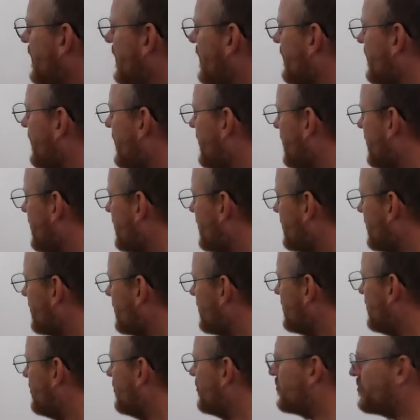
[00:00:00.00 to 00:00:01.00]
area and
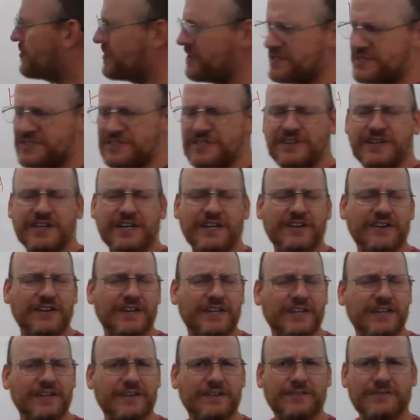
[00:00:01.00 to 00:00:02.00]
a low pressure
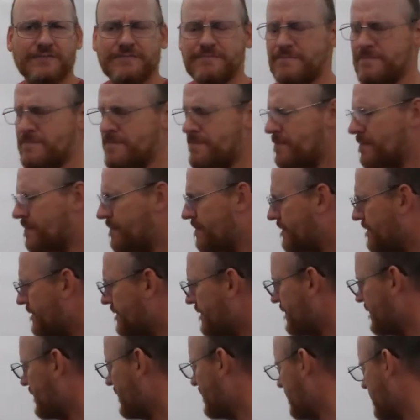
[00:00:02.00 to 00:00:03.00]
area,
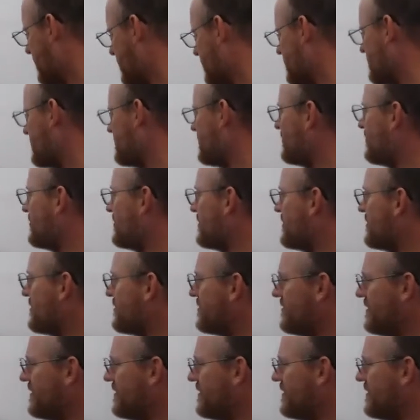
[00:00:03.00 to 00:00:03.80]
you would